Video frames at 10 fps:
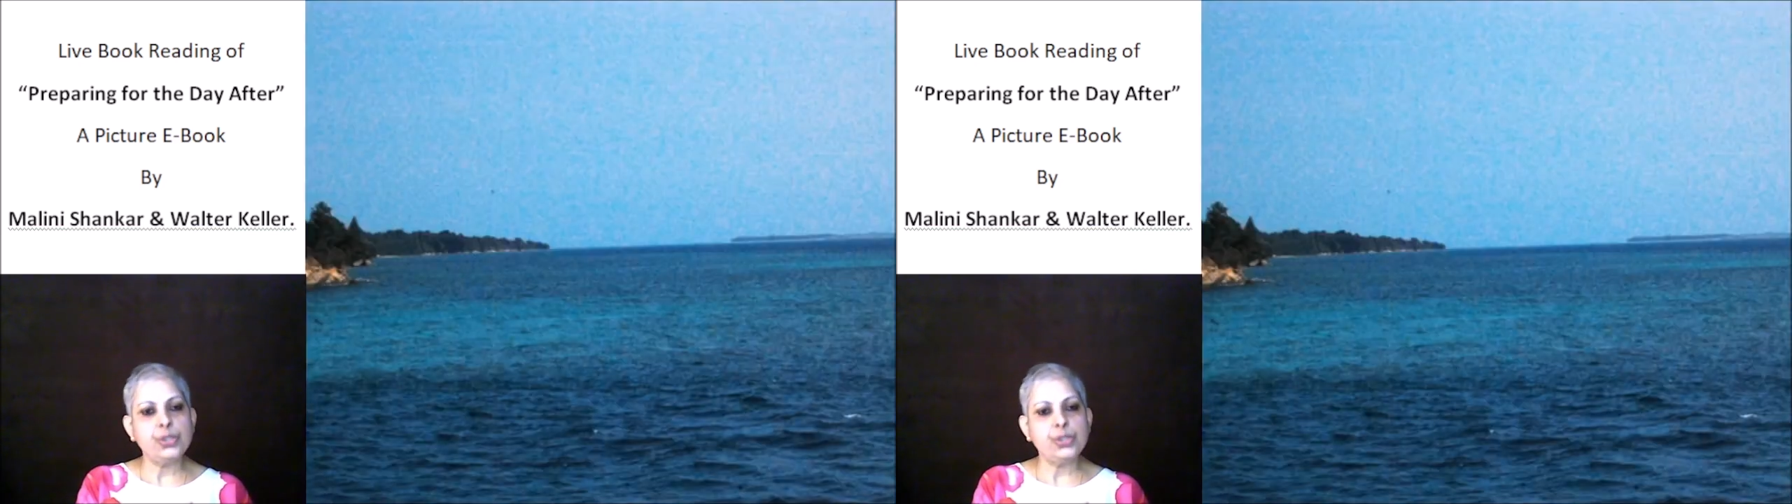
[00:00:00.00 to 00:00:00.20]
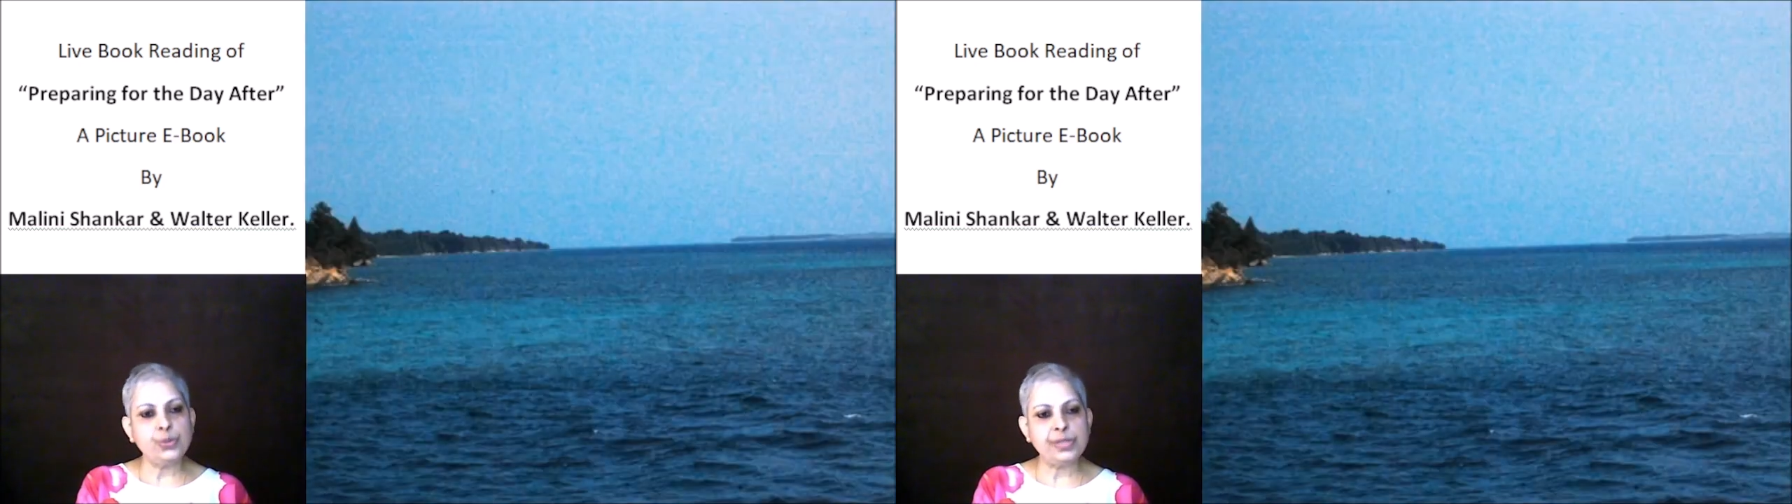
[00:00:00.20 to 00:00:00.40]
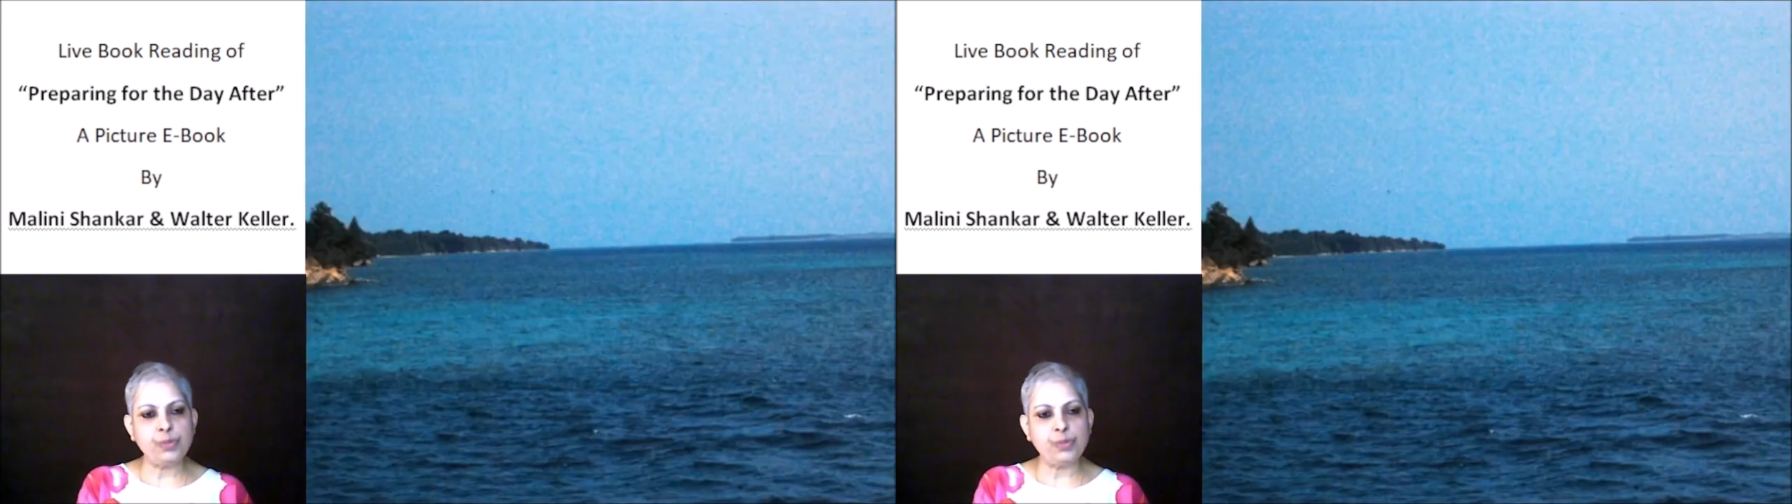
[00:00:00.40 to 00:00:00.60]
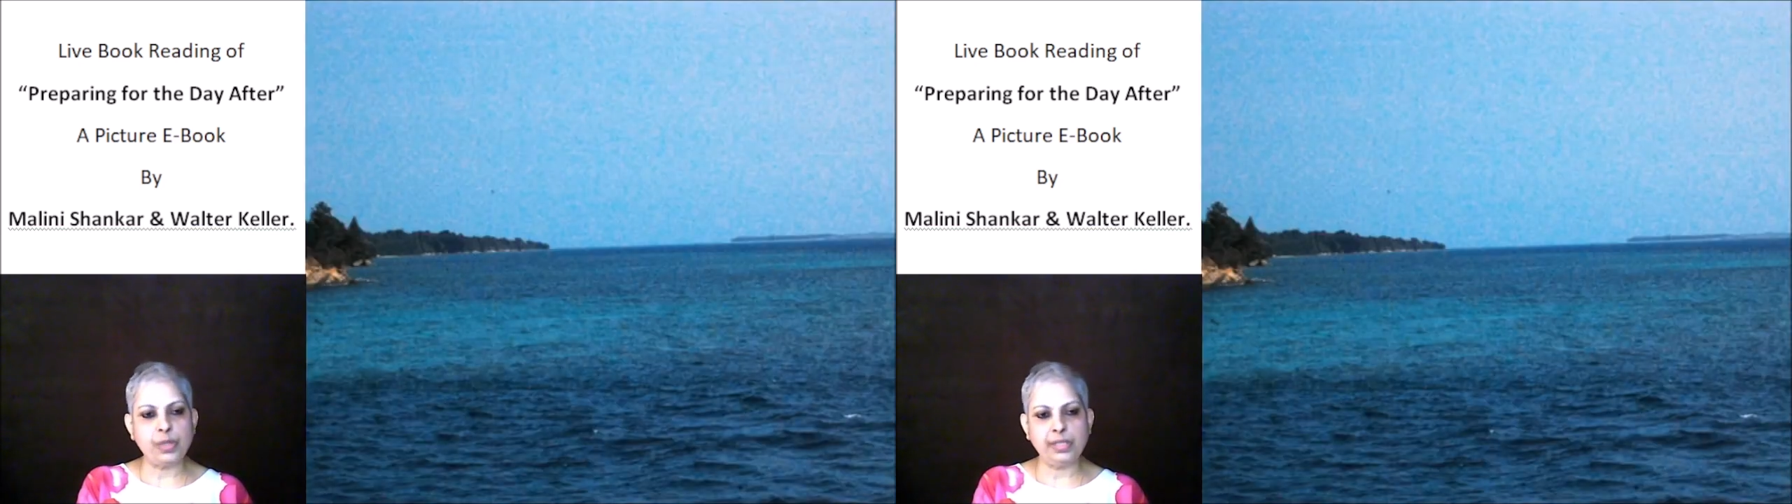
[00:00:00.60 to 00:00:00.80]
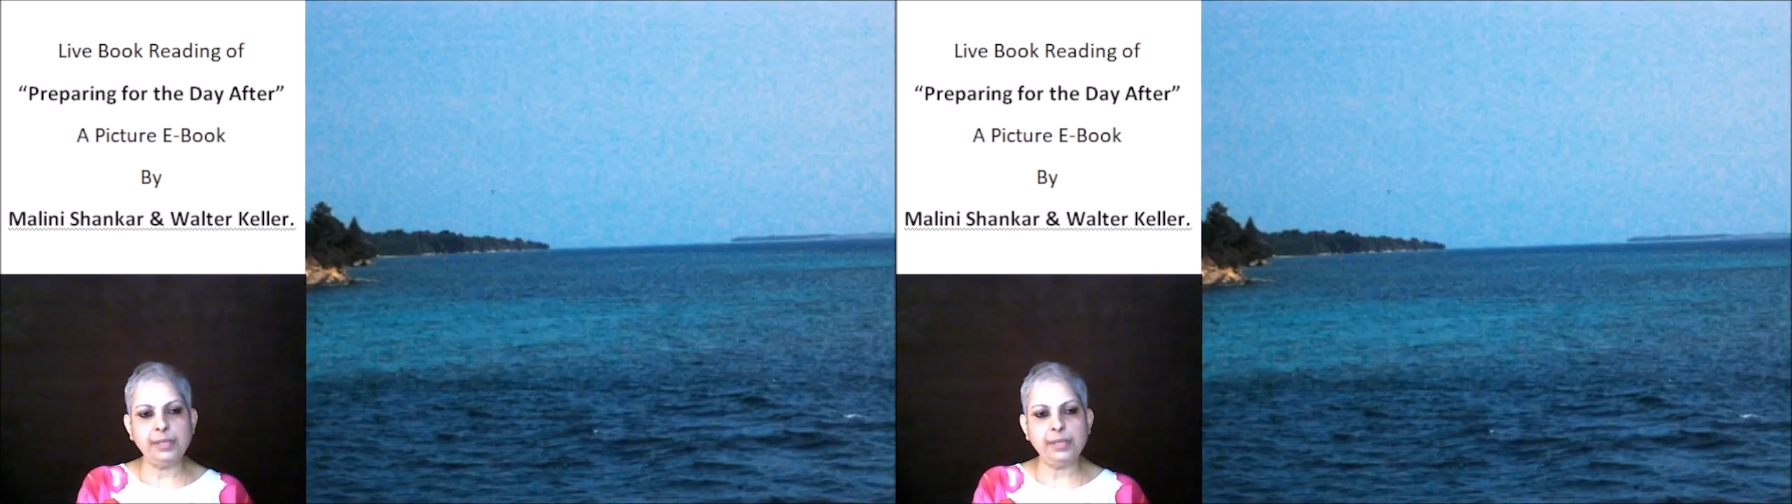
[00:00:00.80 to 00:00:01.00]
sewage
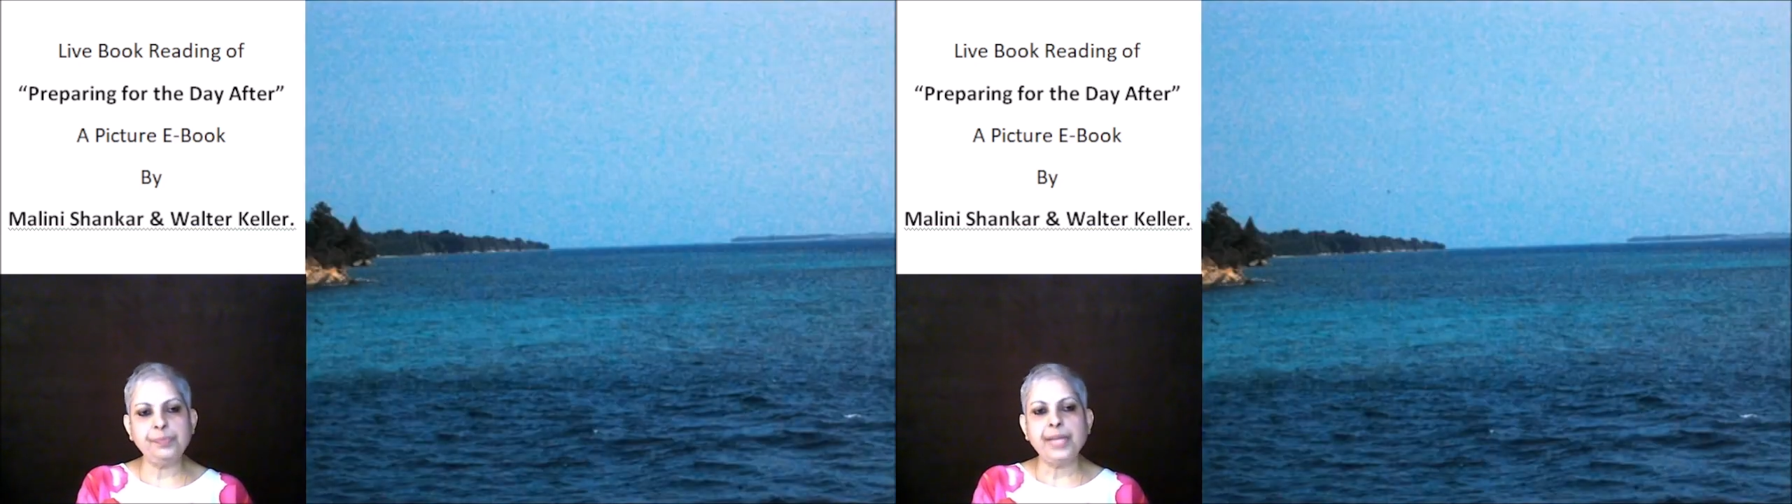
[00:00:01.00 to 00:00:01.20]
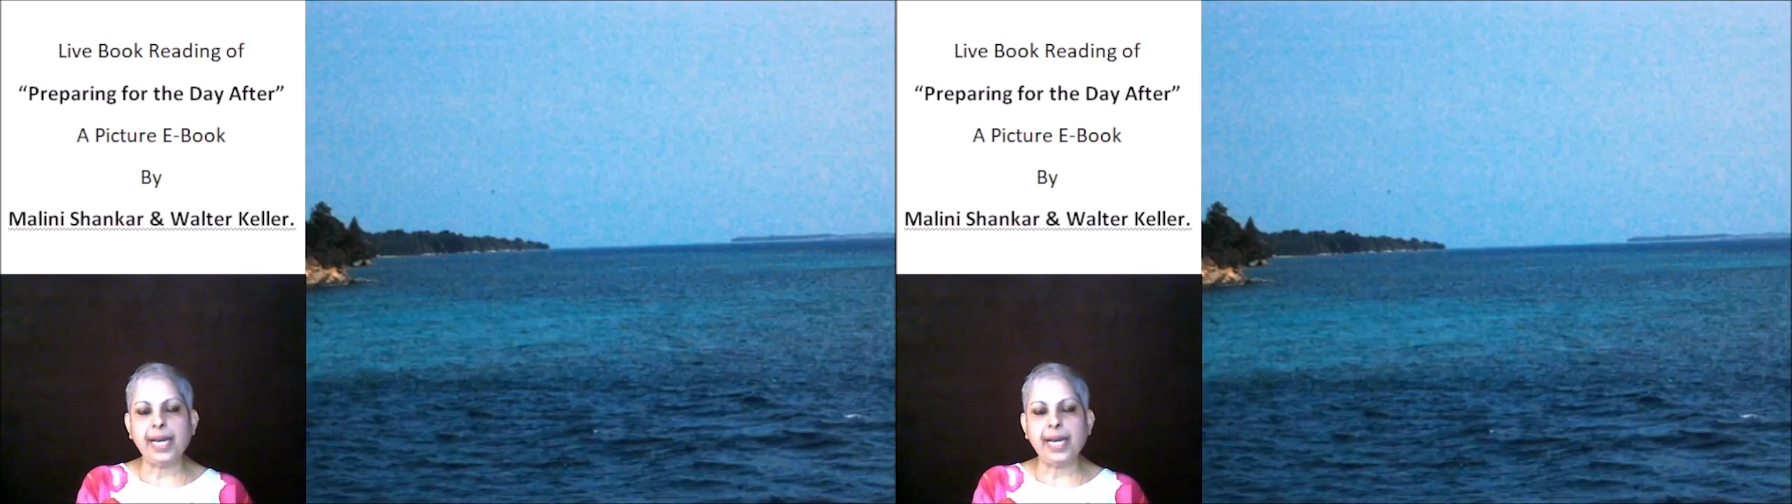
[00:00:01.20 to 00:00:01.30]
water